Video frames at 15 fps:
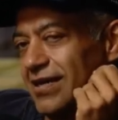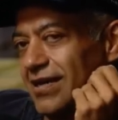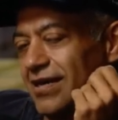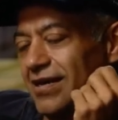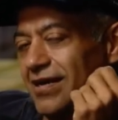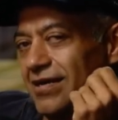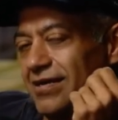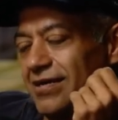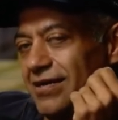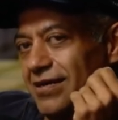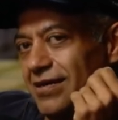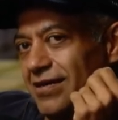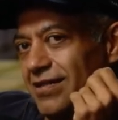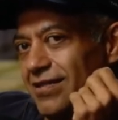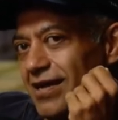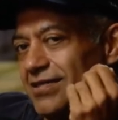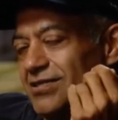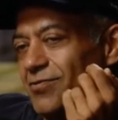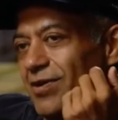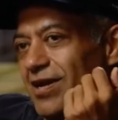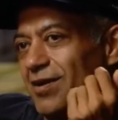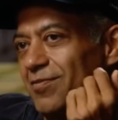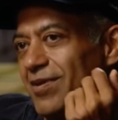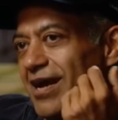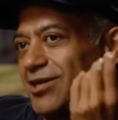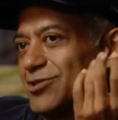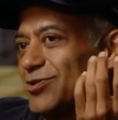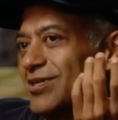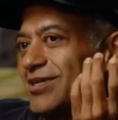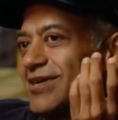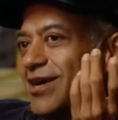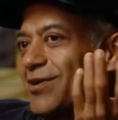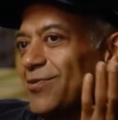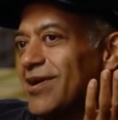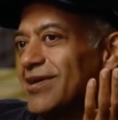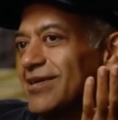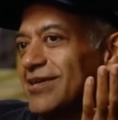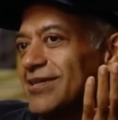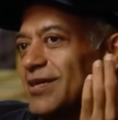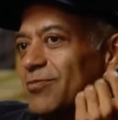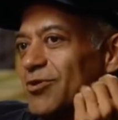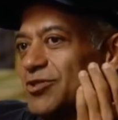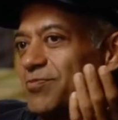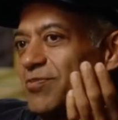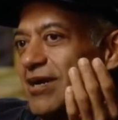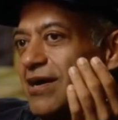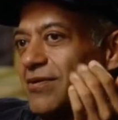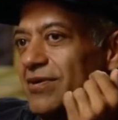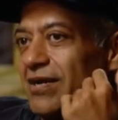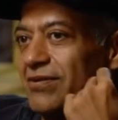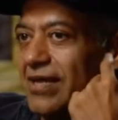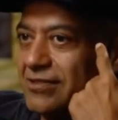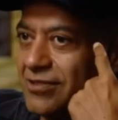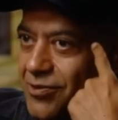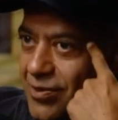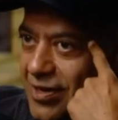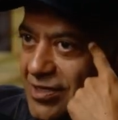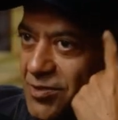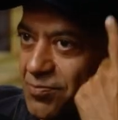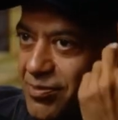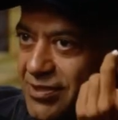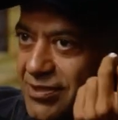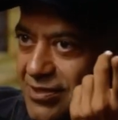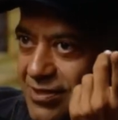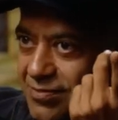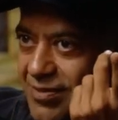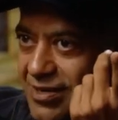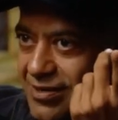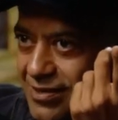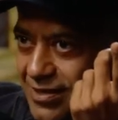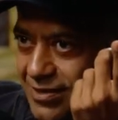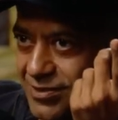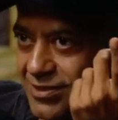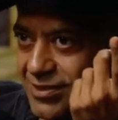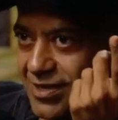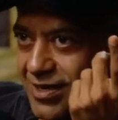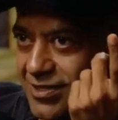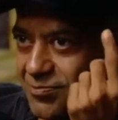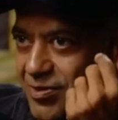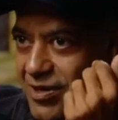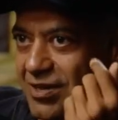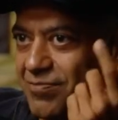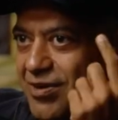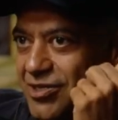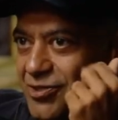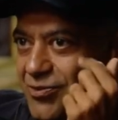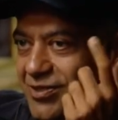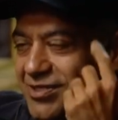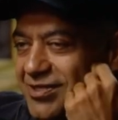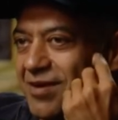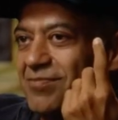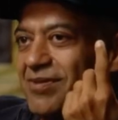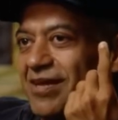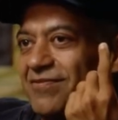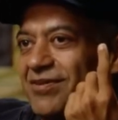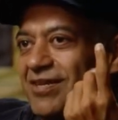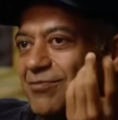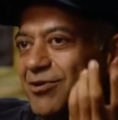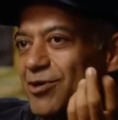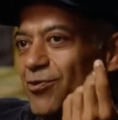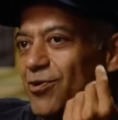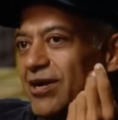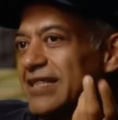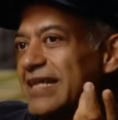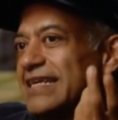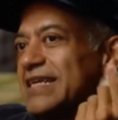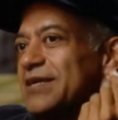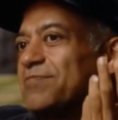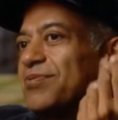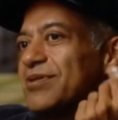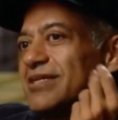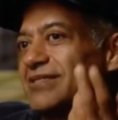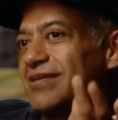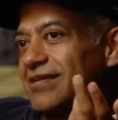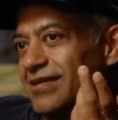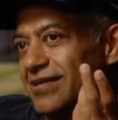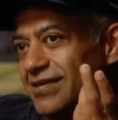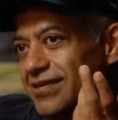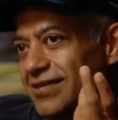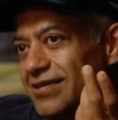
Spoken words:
And that's when I'm actually, ironically, most proud. Now, that's through an explicit mental exercise, but I'll bet you at some level I'm recording that implicitly.